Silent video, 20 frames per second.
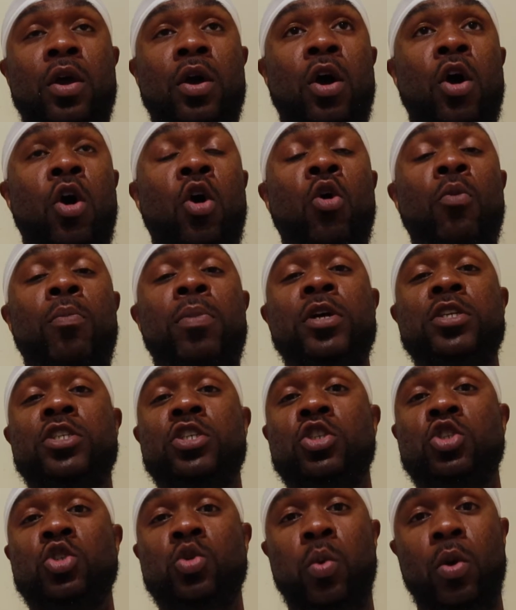a whole bunch
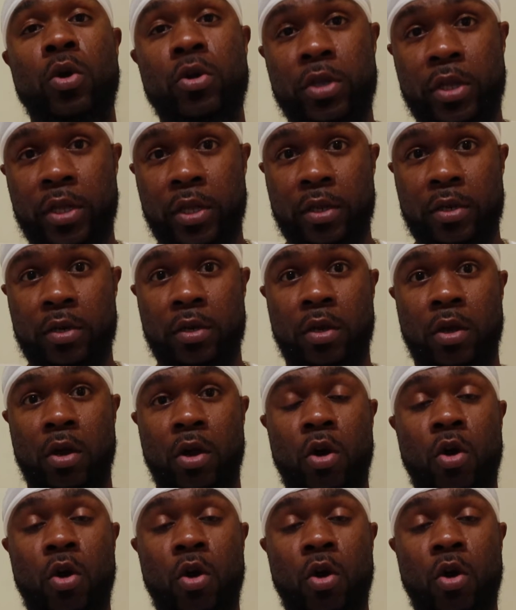of twerking, a